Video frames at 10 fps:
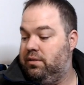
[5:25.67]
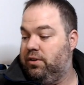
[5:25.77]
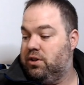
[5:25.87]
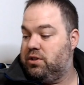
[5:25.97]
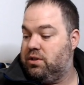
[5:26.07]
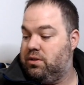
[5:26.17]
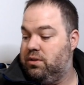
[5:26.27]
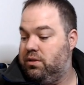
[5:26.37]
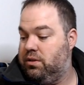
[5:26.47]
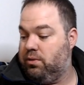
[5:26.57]
first
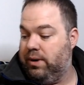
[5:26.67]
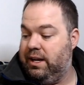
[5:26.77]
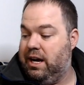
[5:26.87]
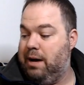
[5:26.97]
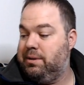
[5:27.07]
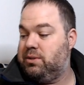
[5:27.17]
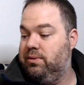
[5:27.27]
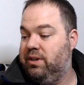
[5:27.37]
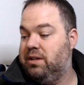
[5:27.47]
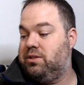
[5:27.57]
3 comics,
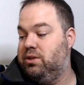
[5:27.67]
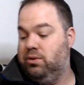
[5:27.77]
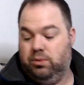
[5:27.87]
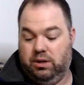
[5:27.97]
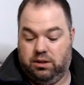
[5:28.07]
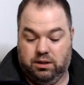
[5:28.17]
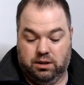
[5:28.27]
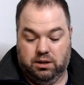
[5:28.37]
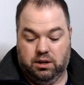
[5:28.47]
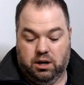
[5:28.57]
we've got 2 with
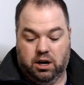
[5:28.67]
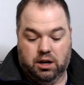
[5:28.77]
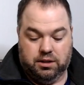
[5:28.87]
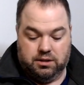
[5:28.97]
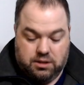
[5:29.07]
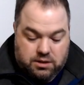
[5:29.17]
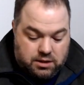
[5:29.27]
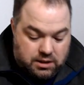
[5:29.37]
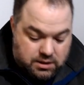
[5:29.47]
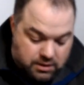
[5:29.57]

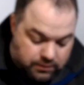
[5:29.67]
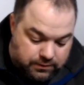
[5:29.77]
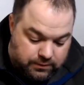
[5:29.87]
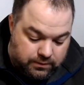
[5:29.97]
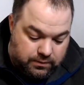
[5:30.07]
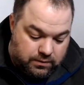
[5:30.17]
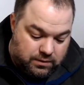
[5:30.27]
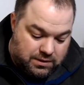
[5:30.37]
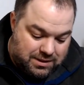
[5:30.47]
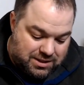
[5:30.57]
authenticity stuff,
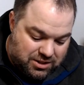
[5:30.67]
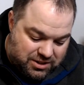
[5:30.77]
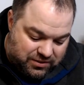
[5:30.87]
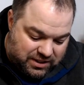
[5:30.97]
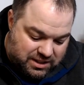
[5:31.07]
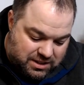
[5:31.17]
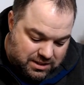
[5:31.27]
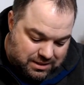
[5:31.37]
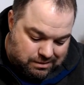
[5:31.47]
certificates.